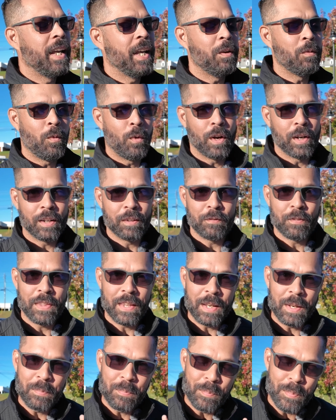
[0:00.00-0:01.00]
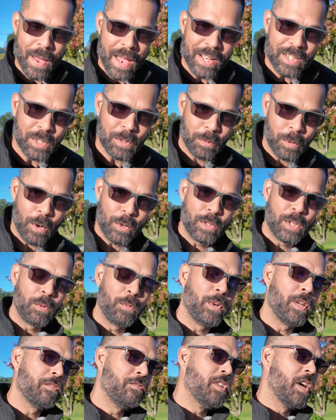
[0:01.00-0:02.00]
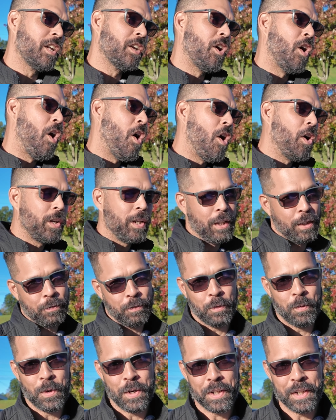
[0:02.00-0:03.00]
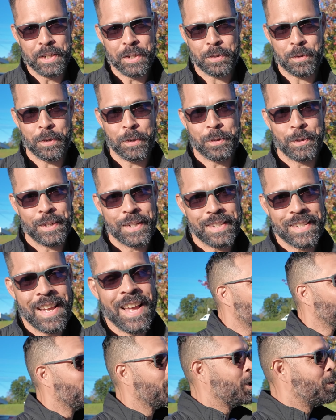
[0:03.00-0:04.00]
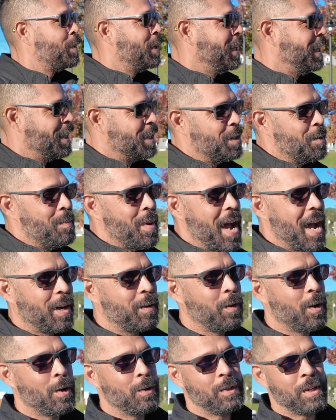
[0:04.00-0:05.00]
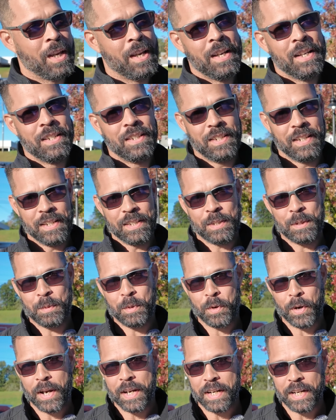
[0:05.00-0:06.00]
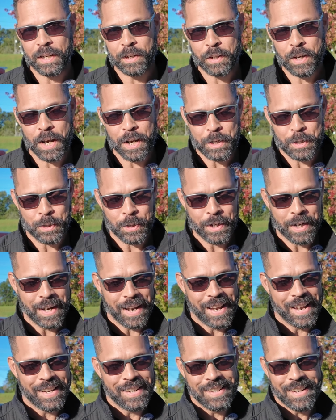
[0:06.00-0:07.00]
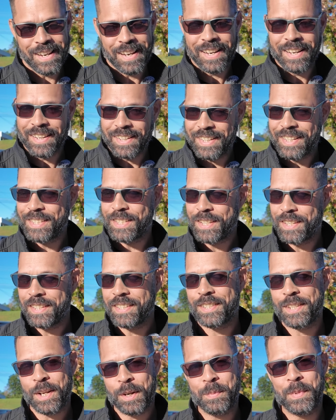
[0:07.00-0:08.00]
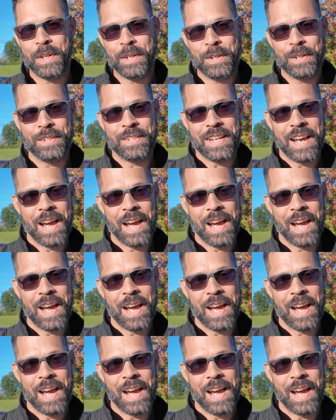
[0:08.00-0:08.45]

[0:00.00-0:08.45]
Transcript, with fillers: hit one of the best roads that we have done all year for one of these cruises. We're gonna be hitting the back roads, seeing some great hill country, and it's gonna be a good